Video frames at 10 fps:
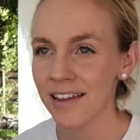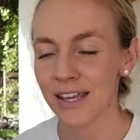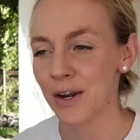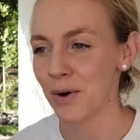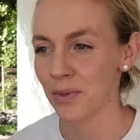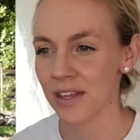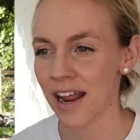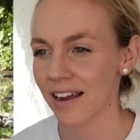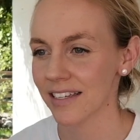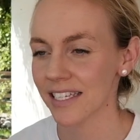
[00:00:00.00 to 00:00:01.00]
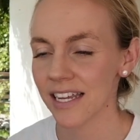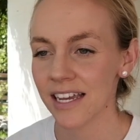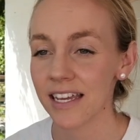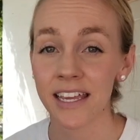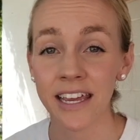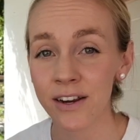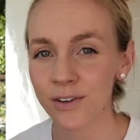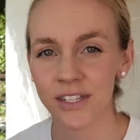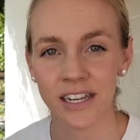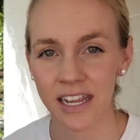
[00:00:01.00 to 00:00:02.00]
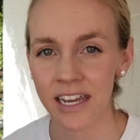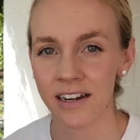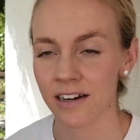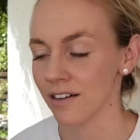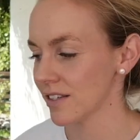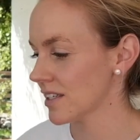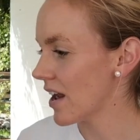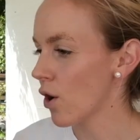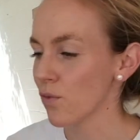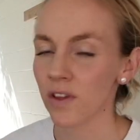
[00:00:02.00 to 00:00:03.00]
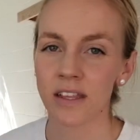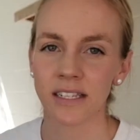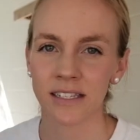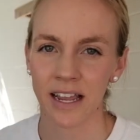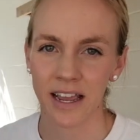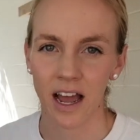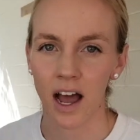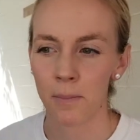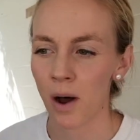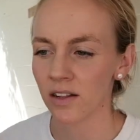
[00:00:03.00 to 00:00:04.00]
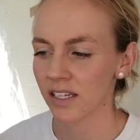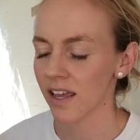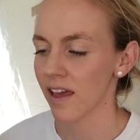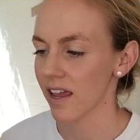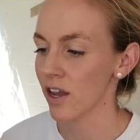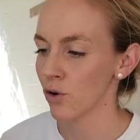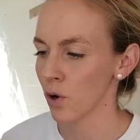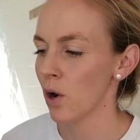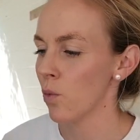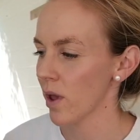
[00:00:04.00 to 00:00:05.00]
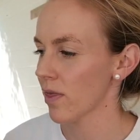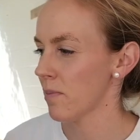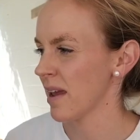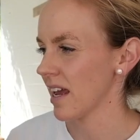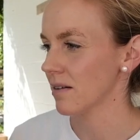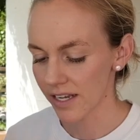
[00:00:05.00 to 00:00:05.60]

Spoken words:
the next years and years, and hopefully this is like a bonsai that can grow with me.